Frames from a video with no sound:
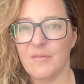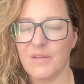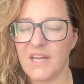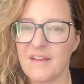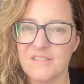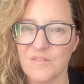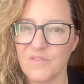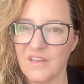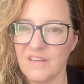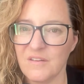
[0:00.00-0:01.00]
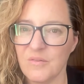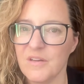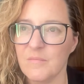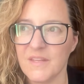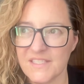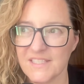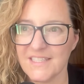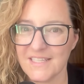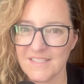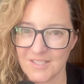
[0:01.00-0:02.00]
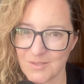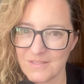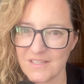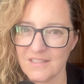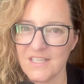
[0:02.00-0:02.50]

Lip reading: And when I asked if they knew him, they said, yes, that's our son.